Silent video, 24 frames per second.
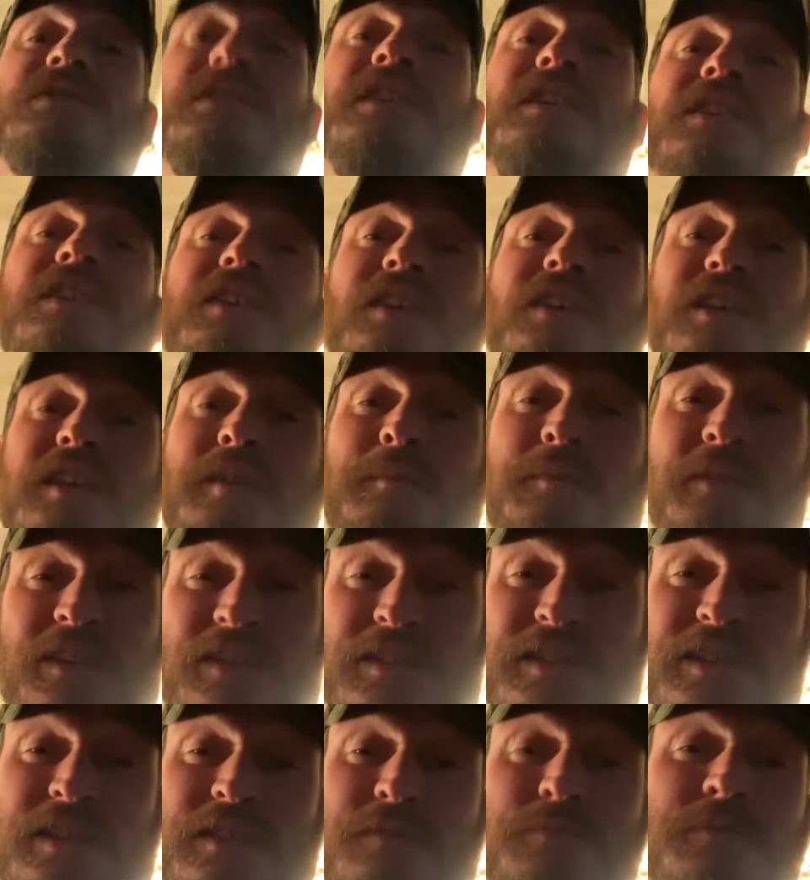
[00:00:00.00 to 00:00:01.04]
Kentucky
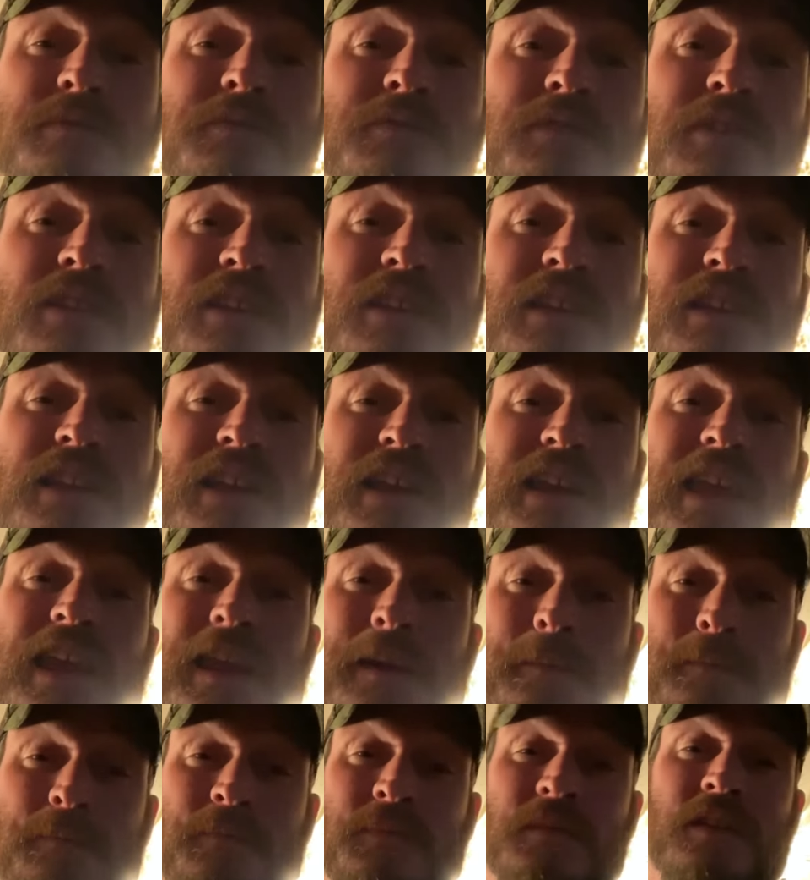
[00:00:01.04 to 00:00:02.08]
Ballistics. We really like
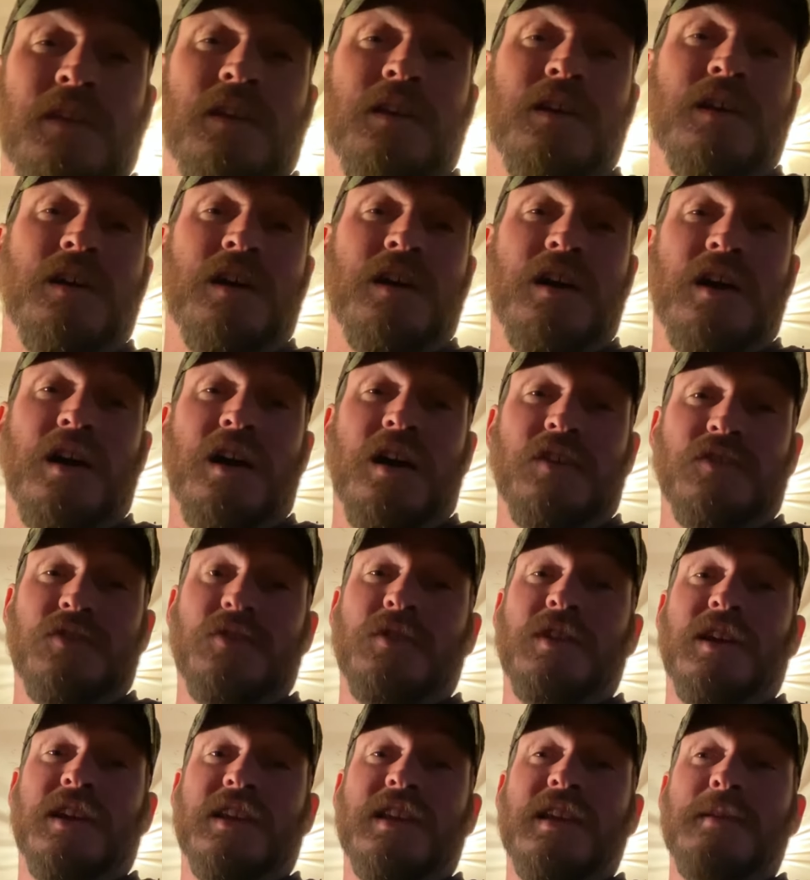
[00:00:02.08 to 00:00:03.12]
him. Uh,
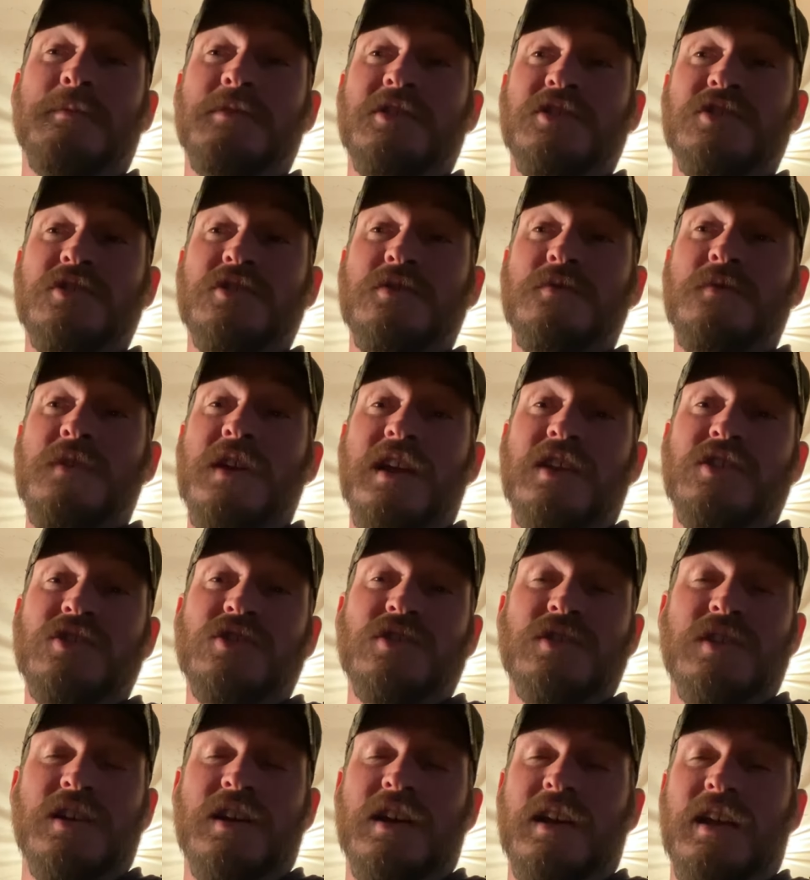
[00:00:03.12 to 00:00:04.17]
also like Demolition
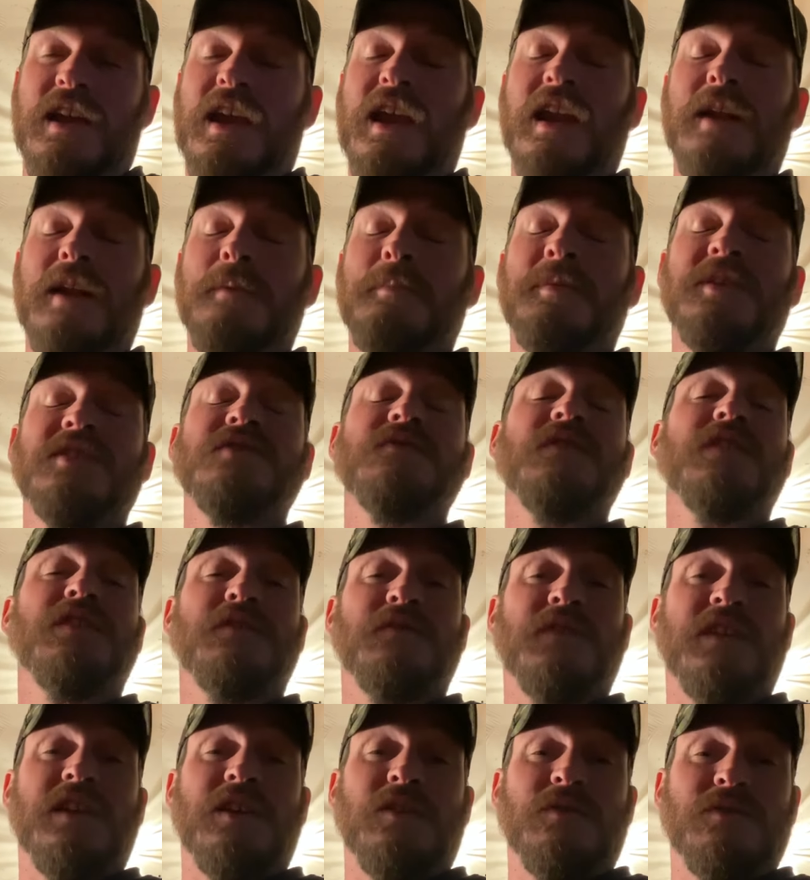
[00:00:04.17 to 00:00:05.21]
Ranch uh, and a bunch of
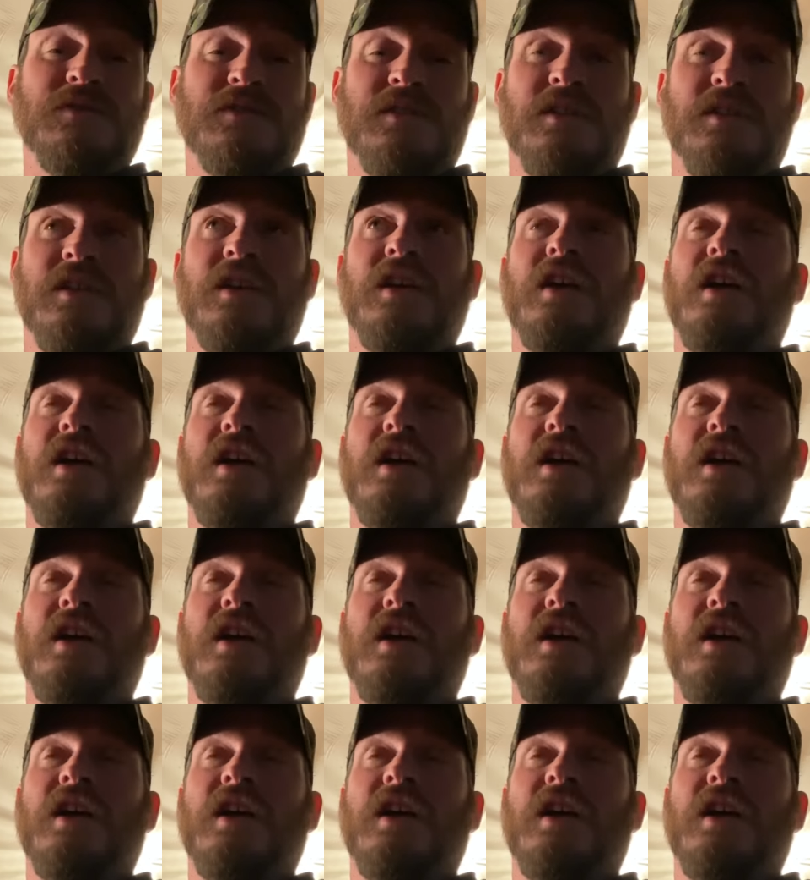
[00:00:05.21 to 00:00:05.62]
other videos.